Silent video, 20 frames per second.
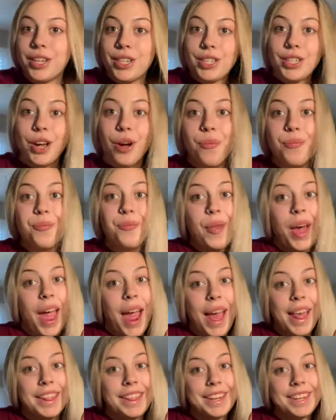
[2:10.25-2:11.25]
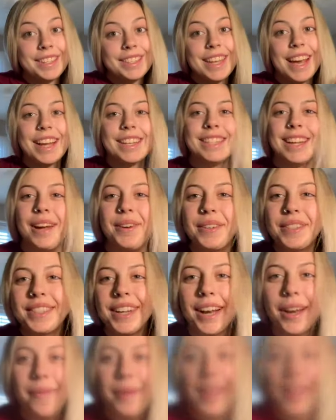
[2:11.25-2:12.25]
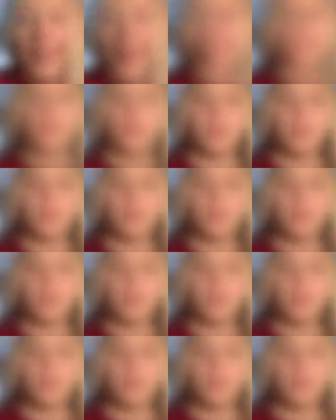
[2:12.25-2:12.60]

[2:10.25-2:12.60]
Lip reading: So there's that. Time to start a makeup.